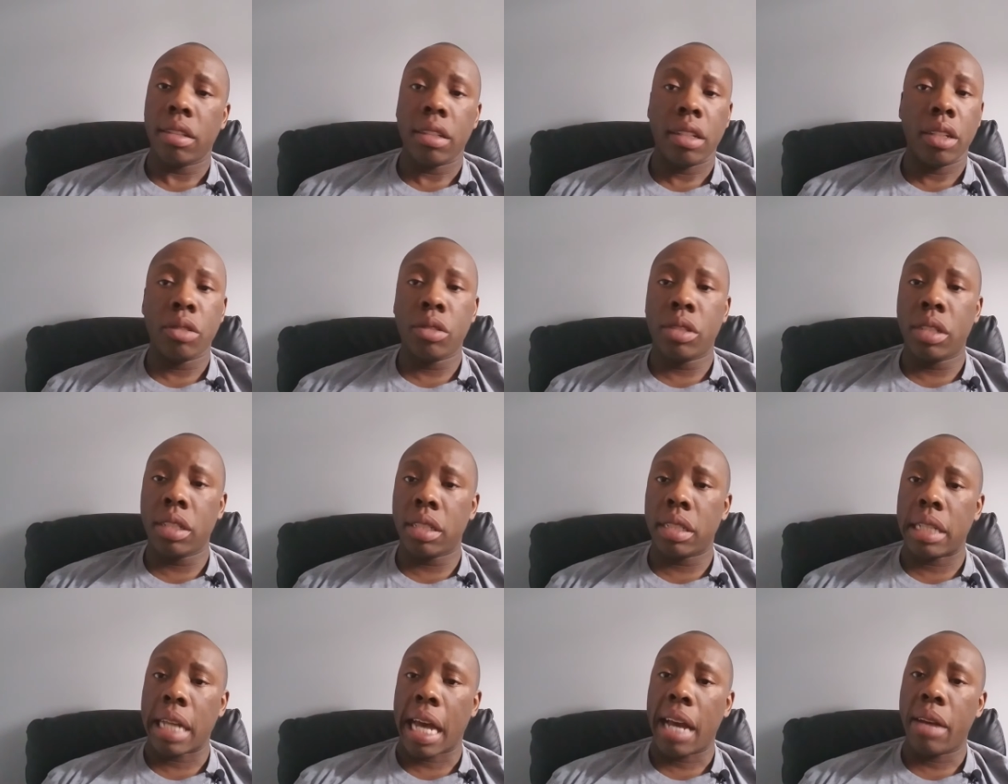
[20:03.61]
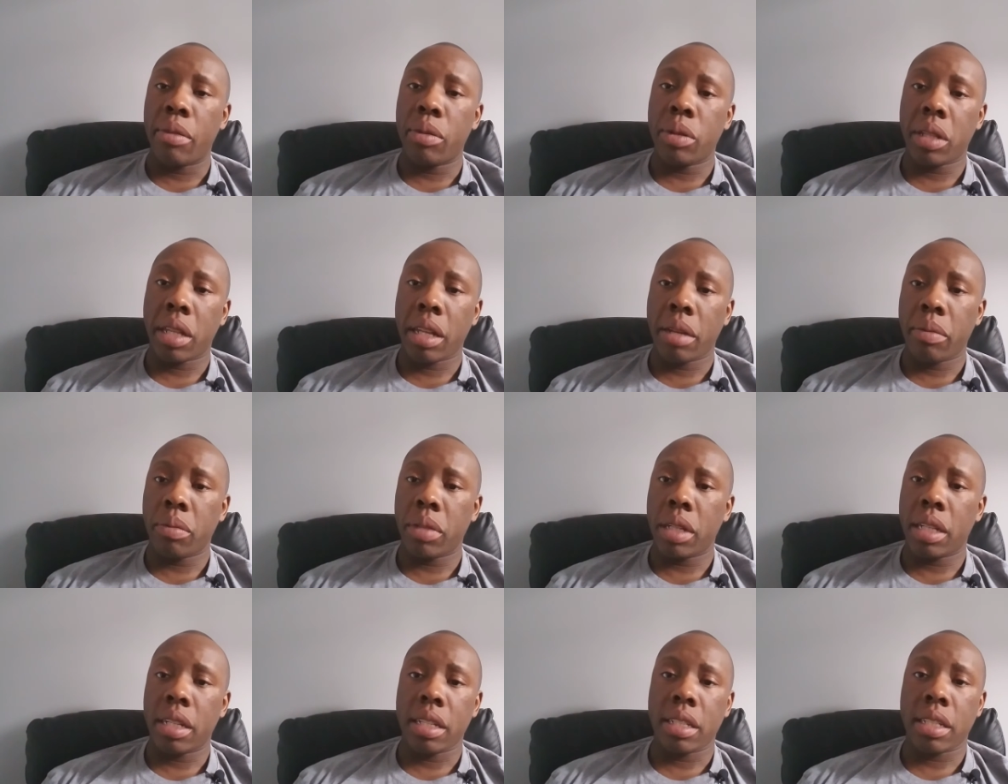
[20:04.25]
Don't just side with
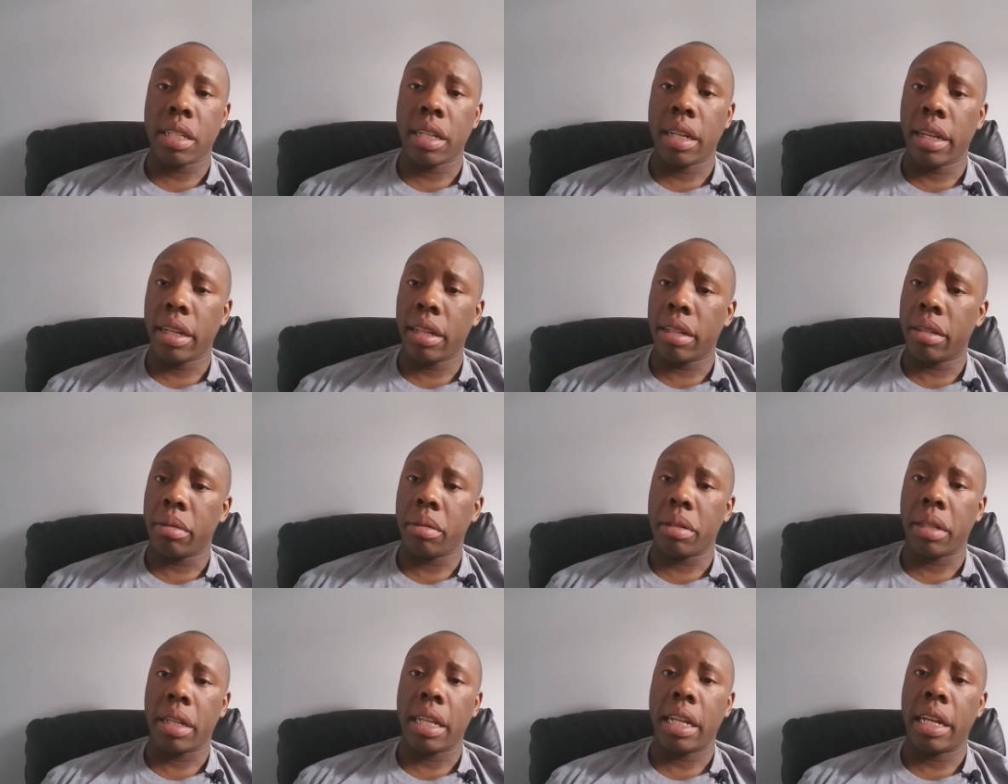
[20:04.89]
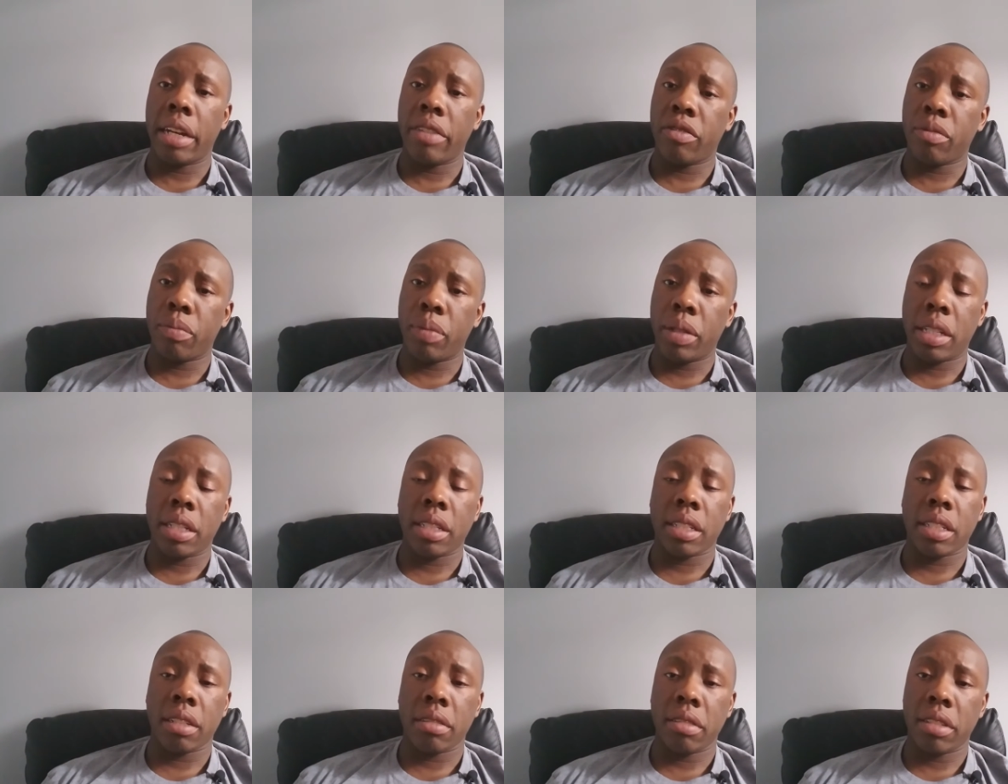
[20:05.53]
them because they're the left,
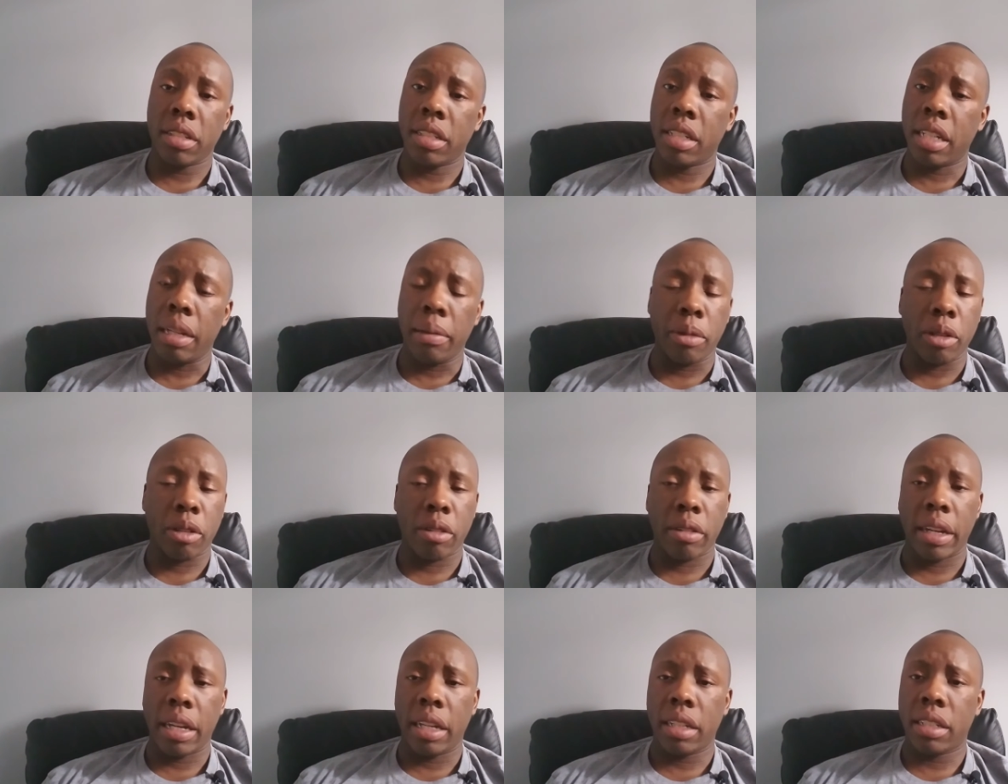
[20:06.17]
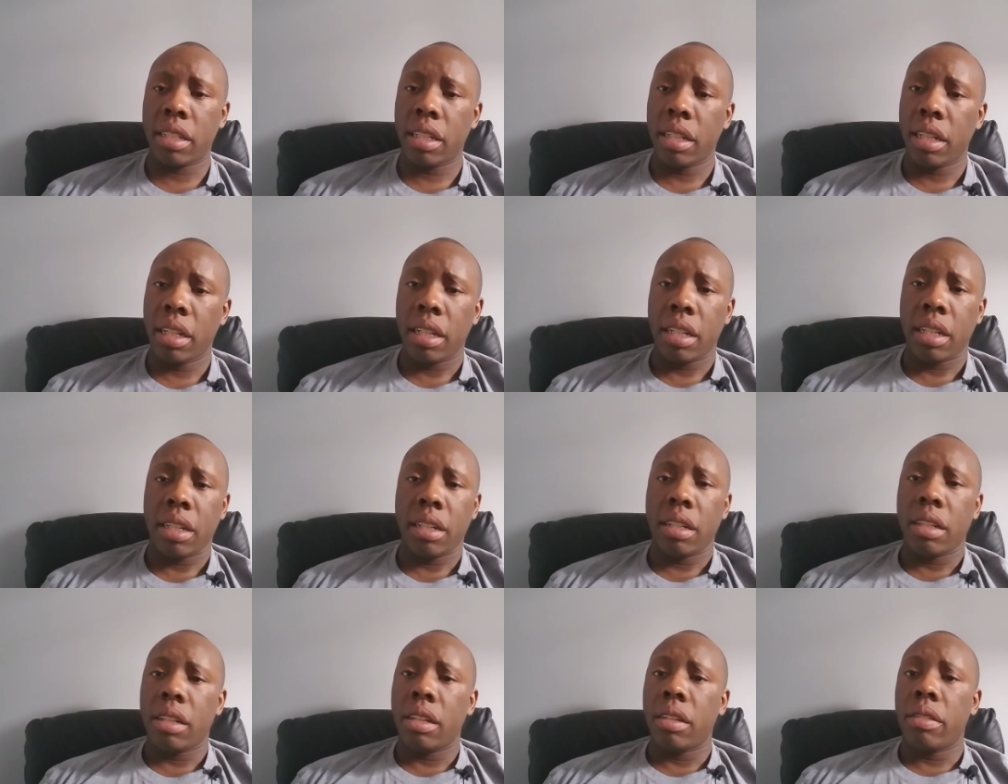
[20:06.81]
because they're the Democrats,
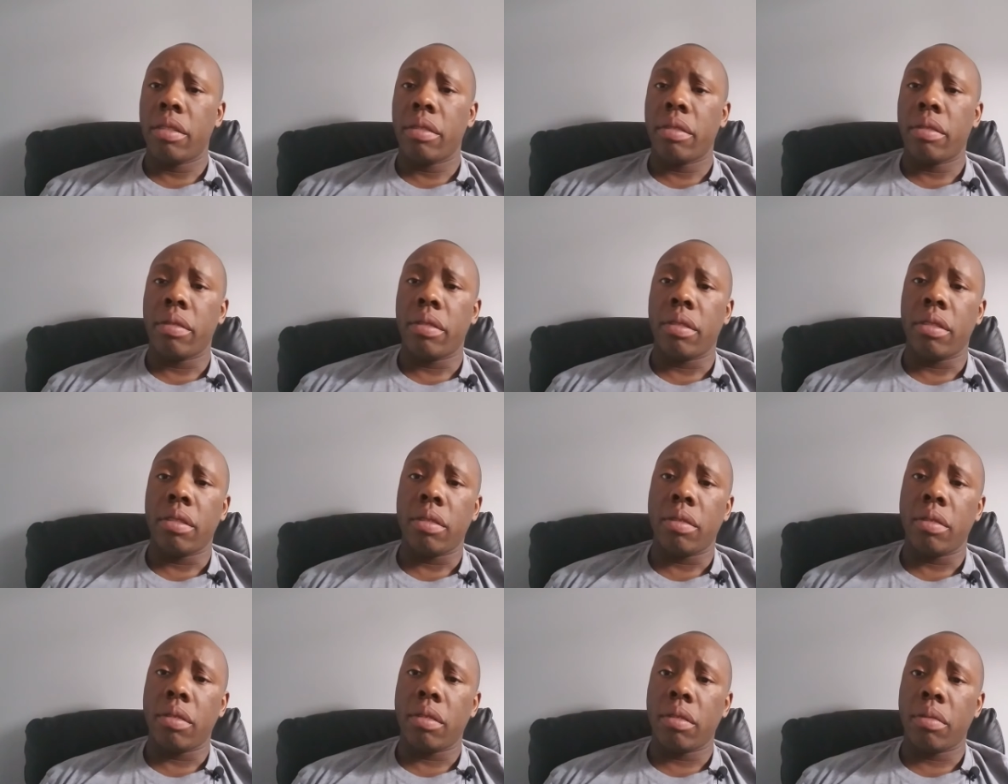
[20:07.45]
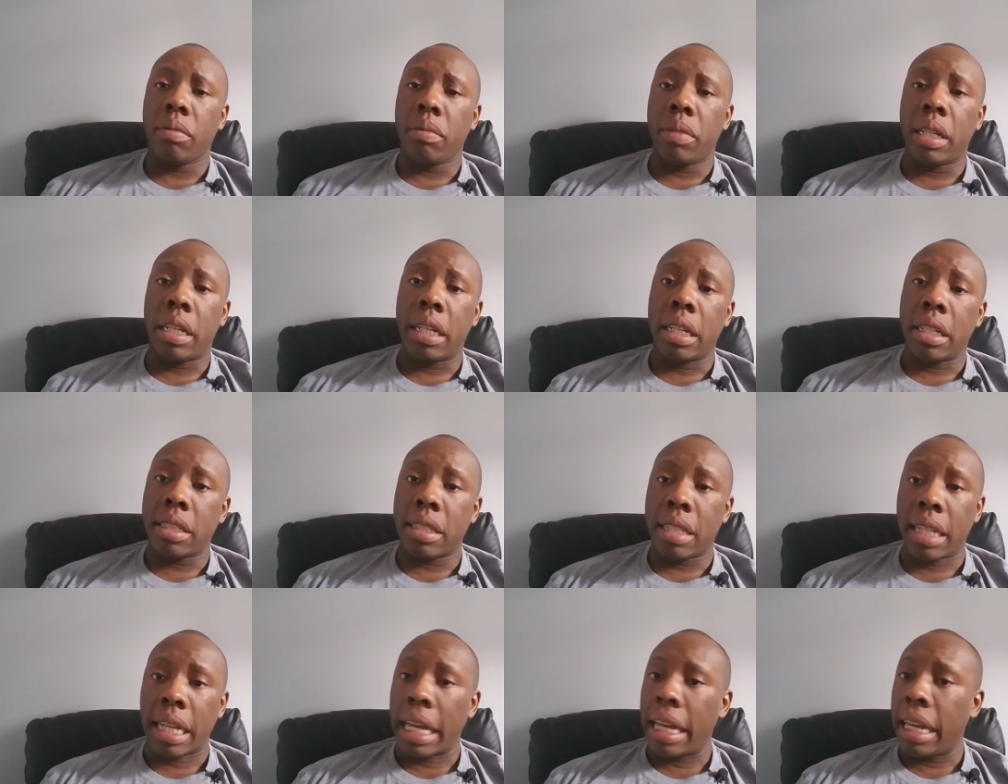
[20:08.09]

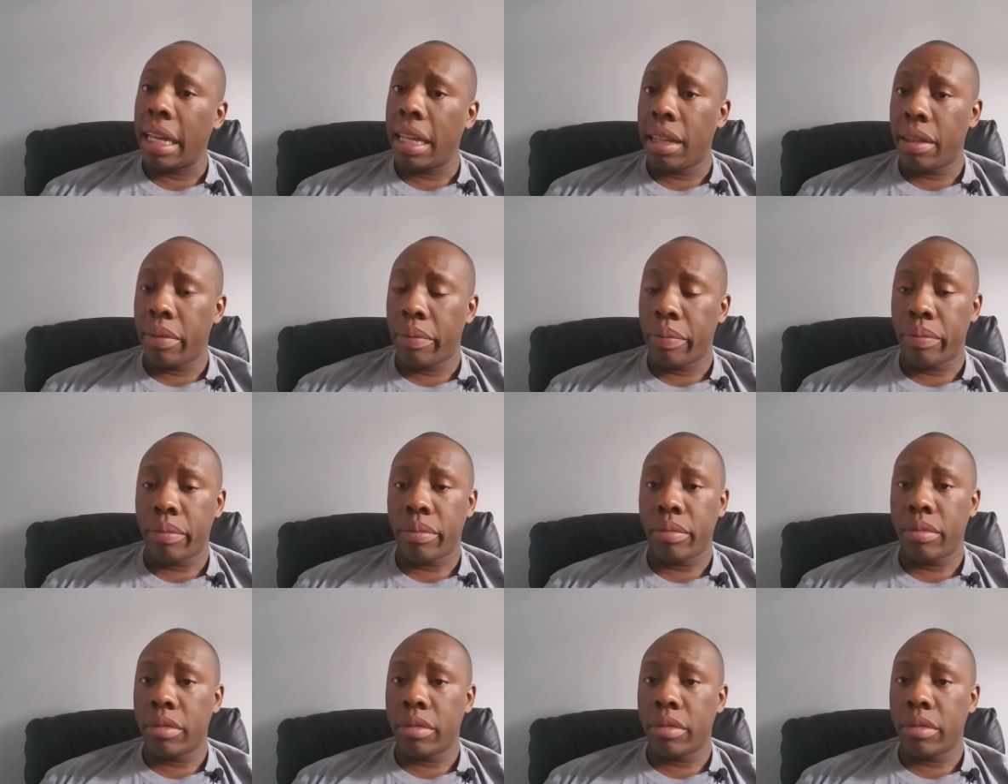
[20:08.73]
because they